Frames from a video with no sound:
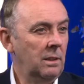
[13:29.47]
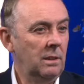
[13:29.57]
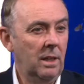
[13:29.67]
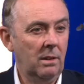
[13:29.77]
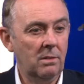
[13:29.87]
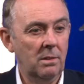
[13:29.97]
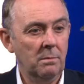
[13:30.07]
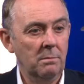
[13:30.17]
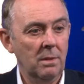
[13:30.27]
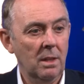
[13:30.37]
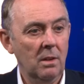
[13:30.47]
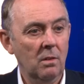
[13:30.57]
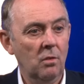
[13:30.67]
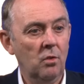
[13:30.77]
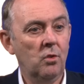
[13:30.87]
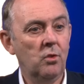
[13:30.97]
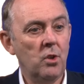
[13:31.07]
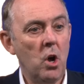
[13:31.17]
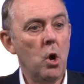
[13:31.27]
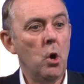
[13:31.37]
that's
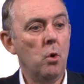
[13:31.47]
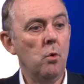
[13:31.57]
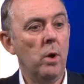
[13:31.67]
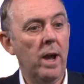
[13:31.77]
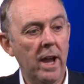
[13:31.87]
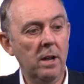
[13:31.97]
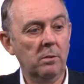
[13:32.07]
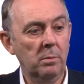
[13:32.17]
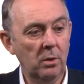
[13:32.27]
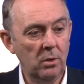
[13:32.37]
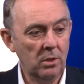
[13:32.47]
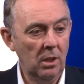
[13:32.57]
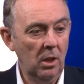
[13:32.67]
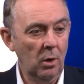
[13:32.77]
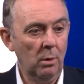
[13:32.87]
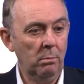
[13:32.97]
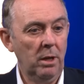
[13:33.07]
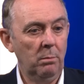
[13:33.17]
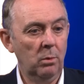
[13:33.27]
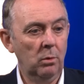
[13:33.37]
so apt because a lot of
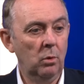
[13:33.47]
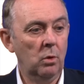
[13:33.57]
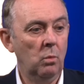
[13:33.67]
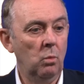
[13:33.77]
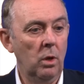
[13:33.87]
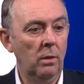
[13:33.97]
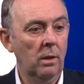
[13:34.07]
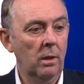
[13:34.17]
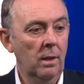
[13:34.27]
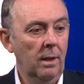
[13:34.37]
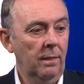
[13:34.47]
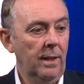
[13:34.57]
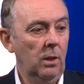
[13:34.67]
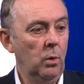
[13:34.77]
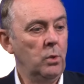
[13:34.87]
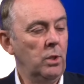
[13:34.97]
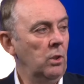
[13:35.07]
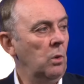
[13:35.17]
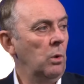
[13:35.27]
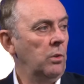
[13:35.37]
people look at what they're losing,
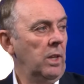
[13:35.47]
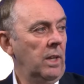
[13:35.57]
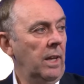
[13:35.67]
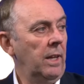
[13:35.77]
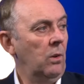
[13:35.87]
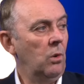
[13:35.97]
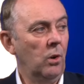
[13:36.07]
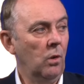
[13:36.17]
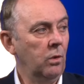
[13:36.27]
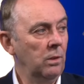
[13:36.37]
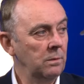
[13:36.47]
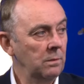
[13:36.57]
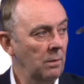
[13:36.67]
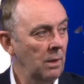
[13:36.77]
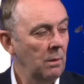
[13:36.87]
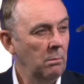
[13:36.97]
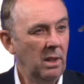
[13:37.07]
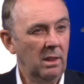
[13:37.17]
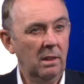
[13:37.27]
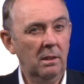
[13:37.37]
not what they're getting, quite often.
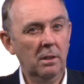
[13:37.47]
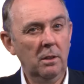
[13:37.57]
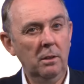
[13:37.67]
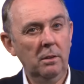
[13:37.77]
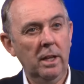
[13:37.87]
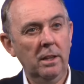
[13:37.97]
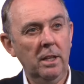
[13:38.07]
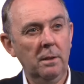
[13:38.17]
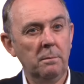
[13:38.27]
But they think,